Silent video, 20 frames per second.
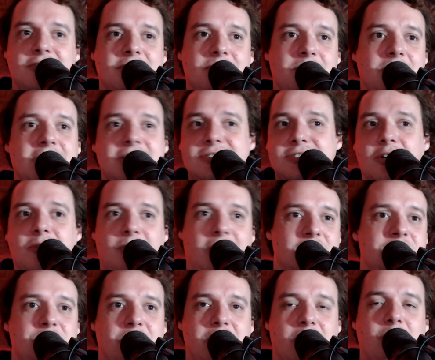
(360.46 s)
to mean so
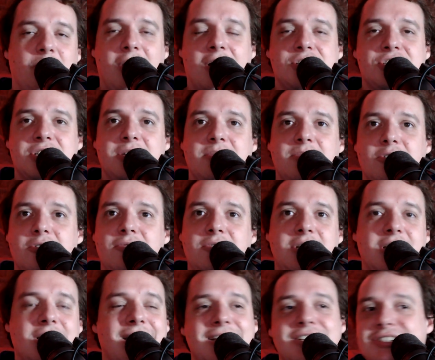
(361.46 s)
much when you're watching a movie,
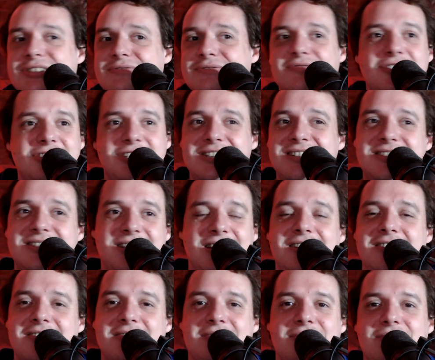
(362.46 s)
and I just really
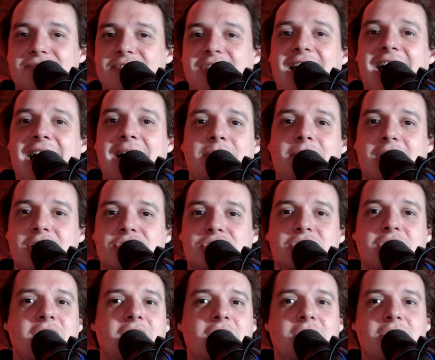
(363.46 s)
didn't that much
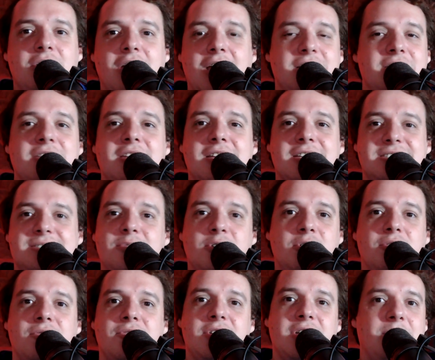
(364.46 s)
in this
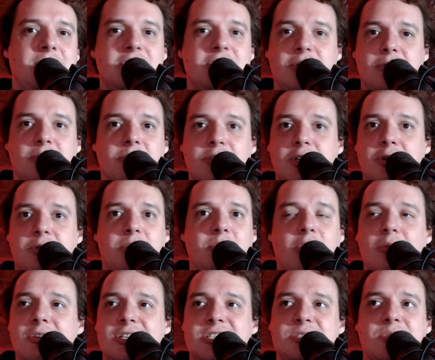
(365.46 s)
movie. There were
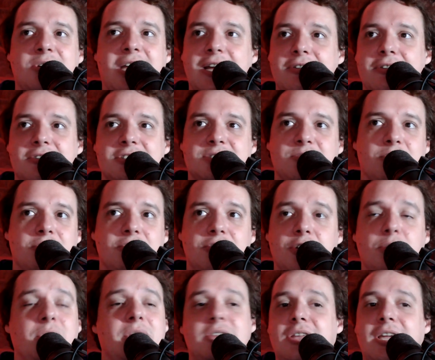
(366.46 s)
moments when characters were
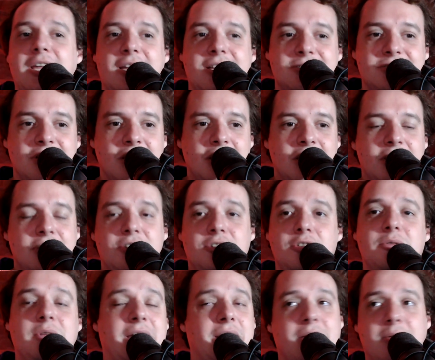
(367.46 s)
doing things to,
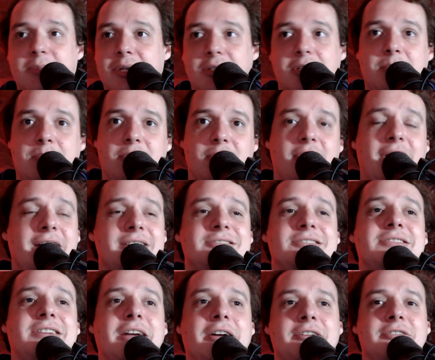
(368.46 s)
like Emilia Pérez's
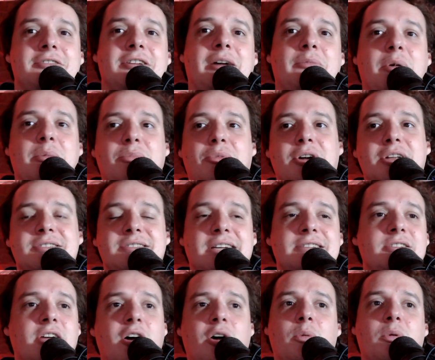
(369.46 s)
character at one point says,
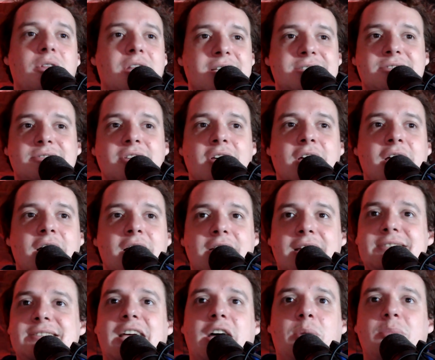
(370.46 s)
"Oh, well,
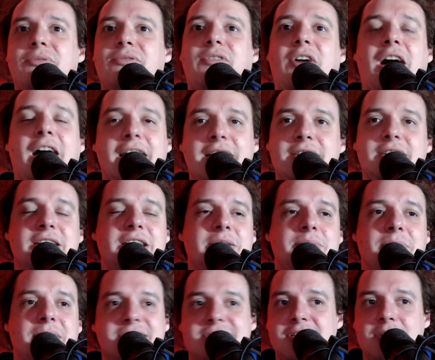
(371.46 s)
let's help find the
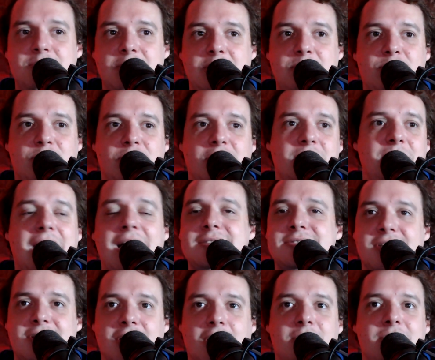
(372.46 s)
missing people in
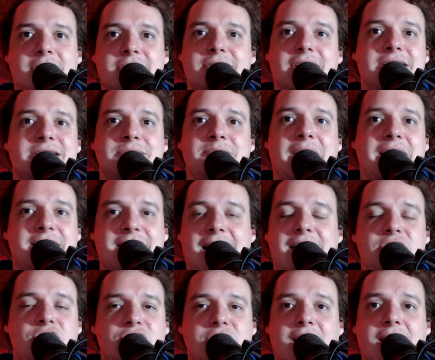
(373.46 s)
Mexico. Let's make
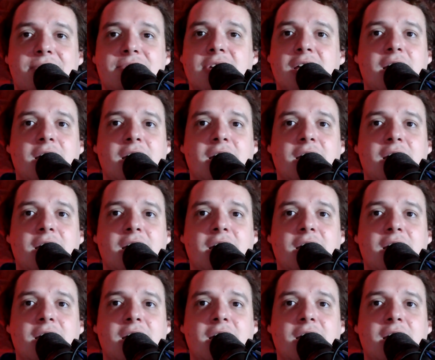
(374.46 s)
that shift."